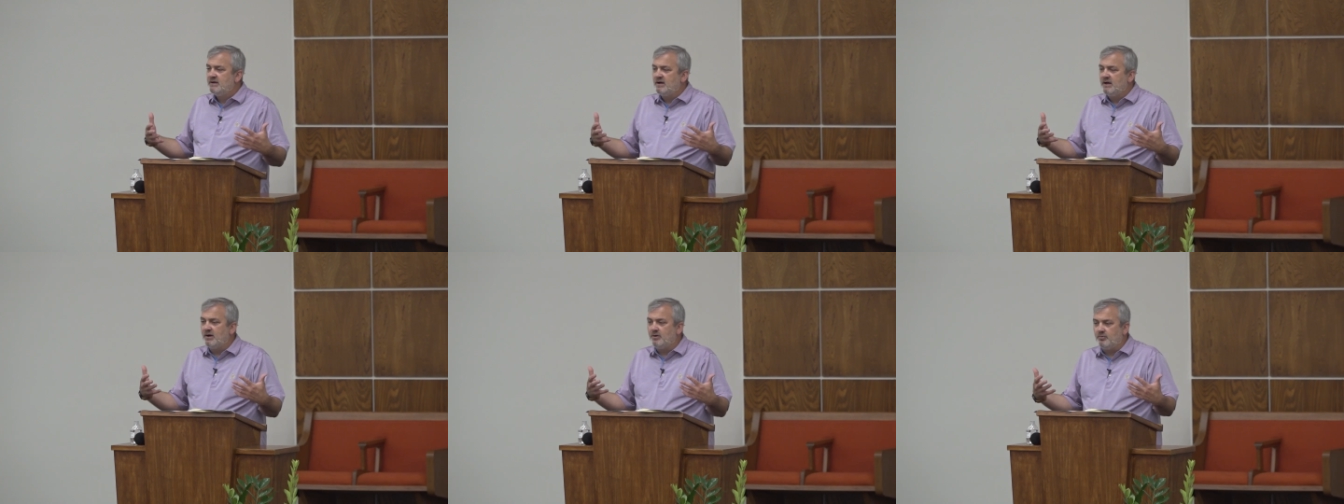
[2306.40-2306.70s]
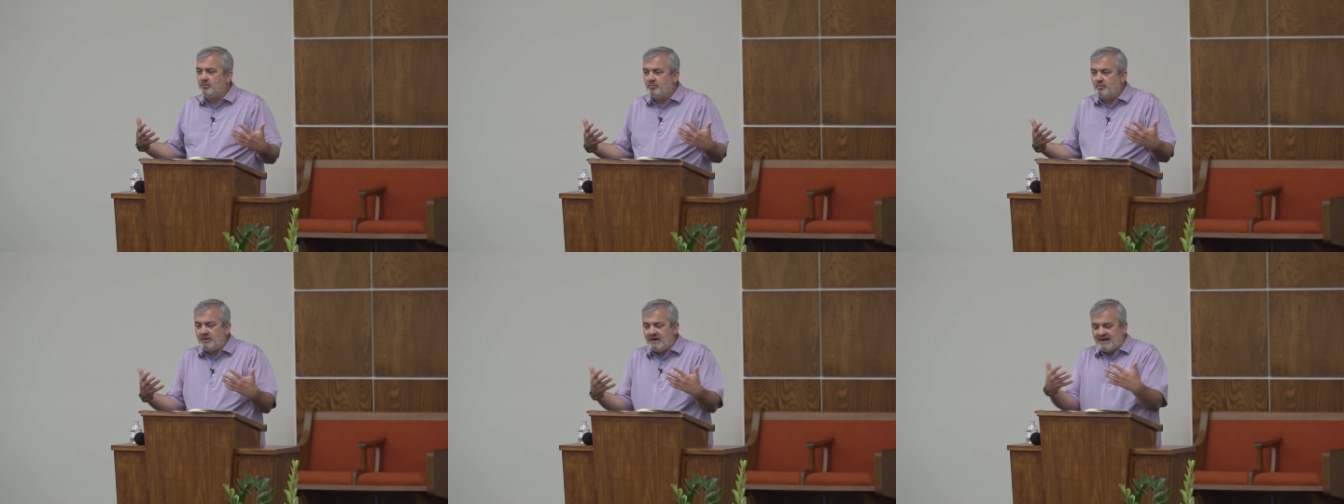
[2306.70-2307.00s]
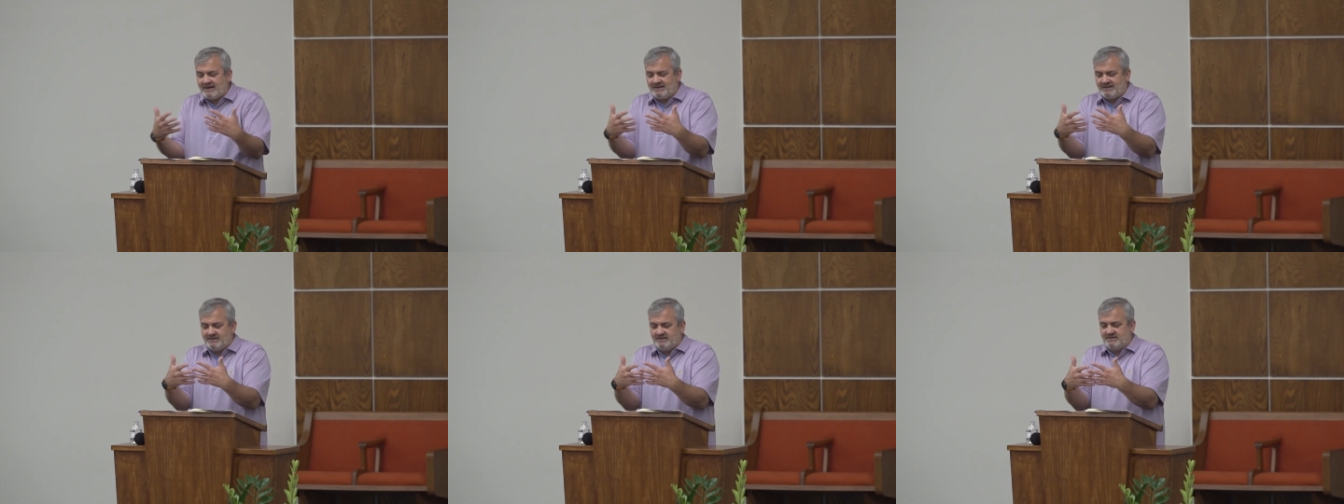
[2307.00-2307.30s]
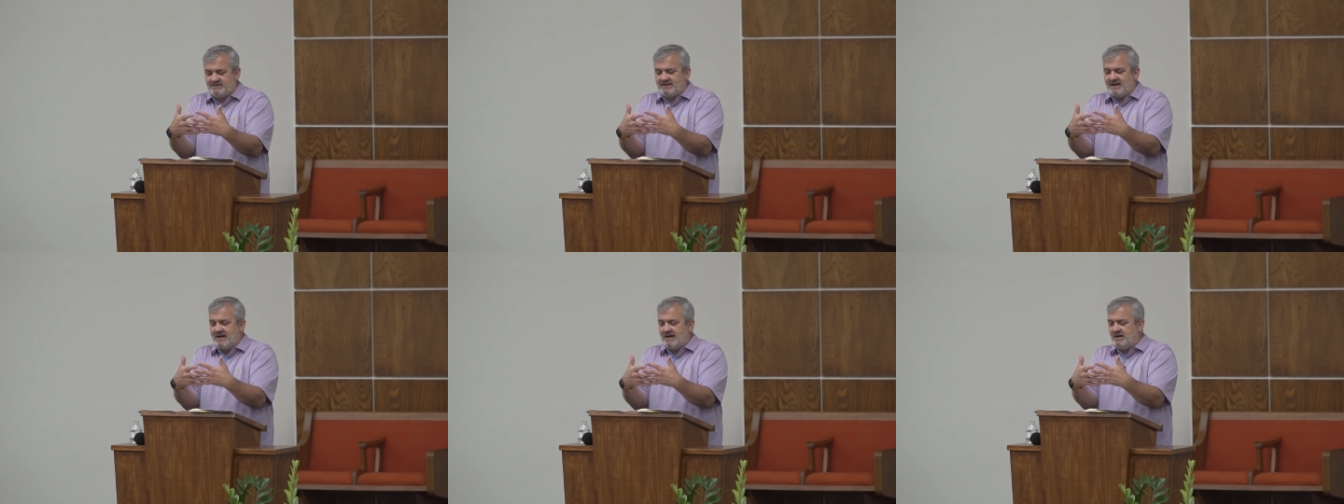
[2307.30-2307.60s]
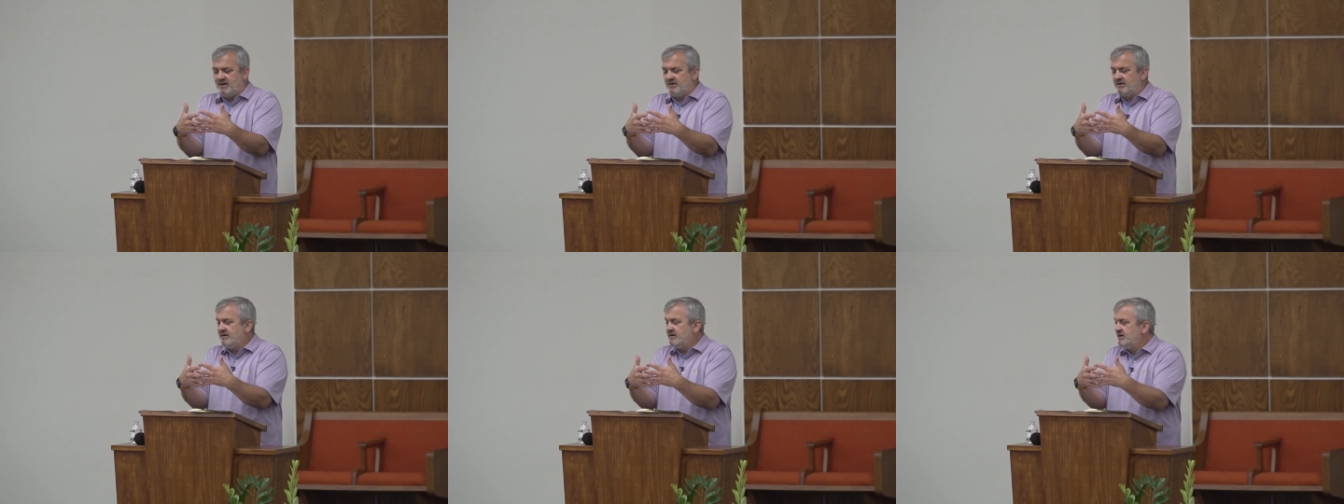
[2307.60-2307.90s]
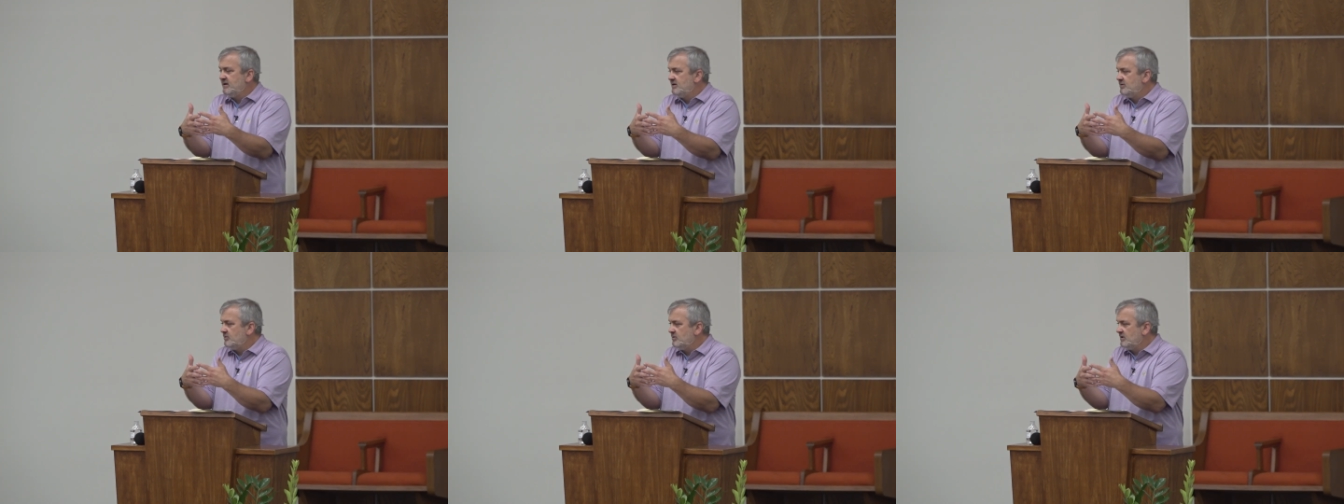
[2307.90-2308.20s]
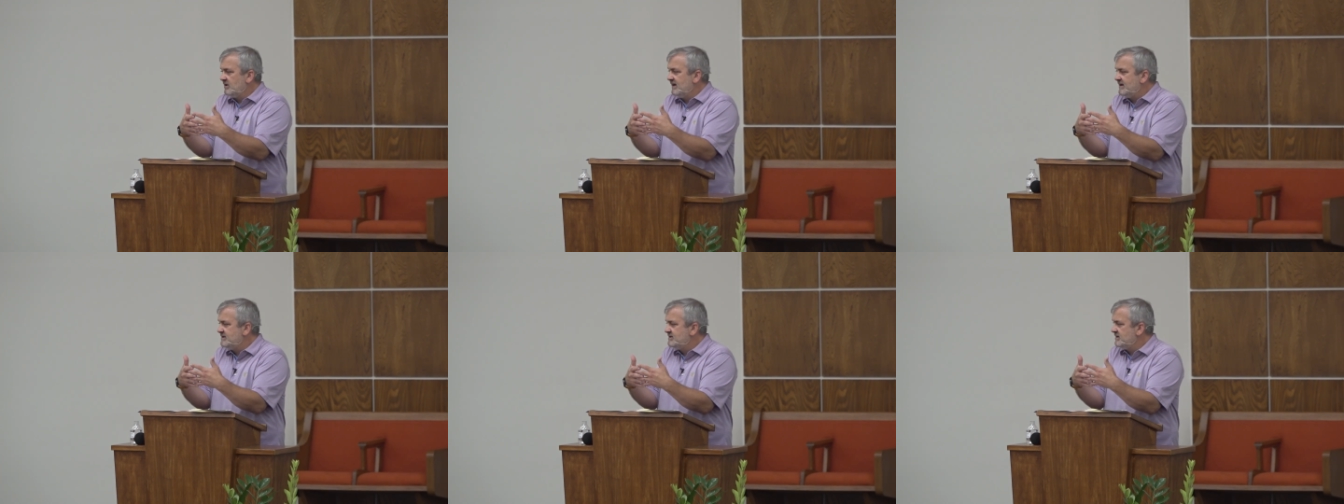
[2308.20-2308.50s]
a reconciled
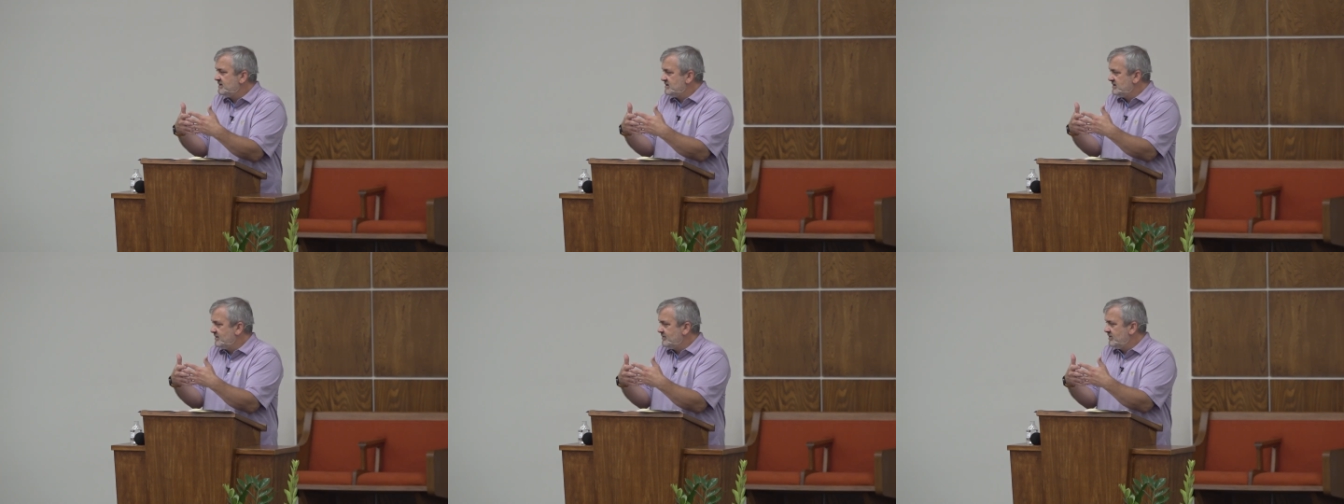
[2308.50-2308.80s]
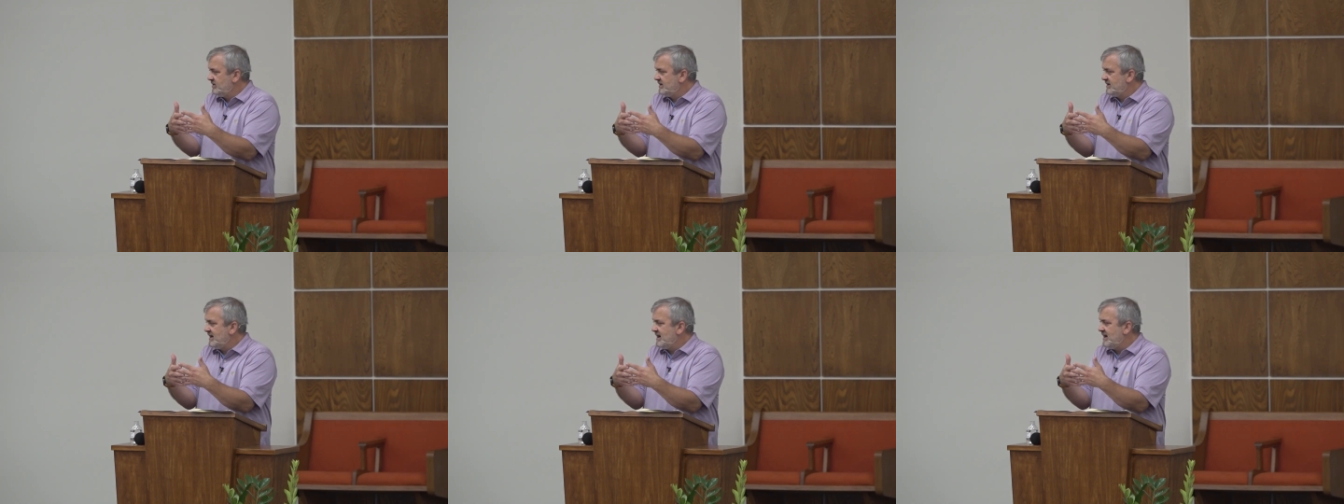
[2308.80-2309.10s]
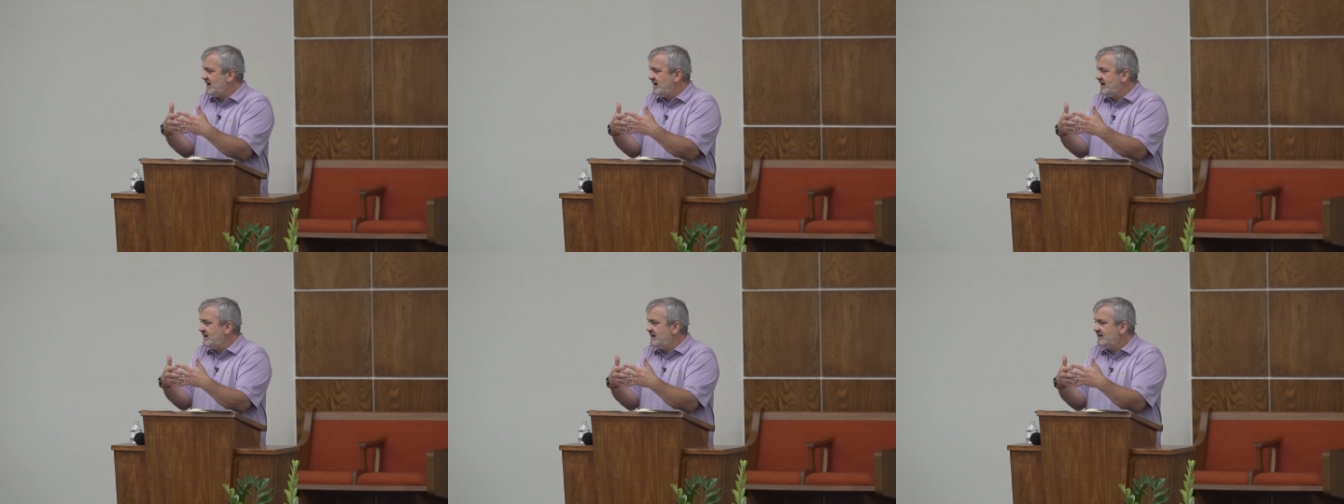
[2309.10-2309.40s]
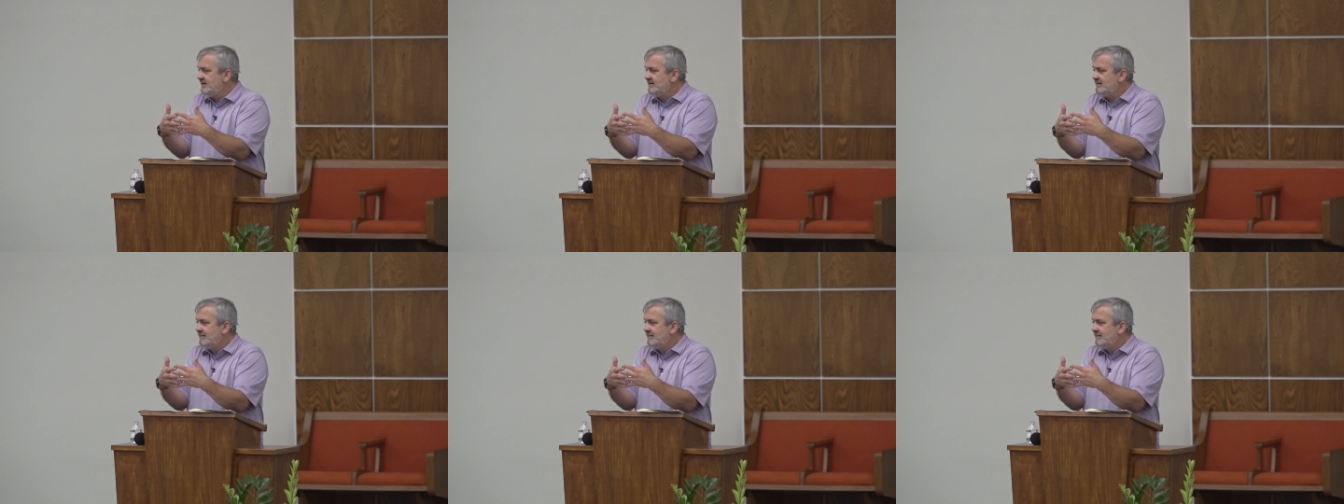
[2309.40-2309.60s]
relationship with God.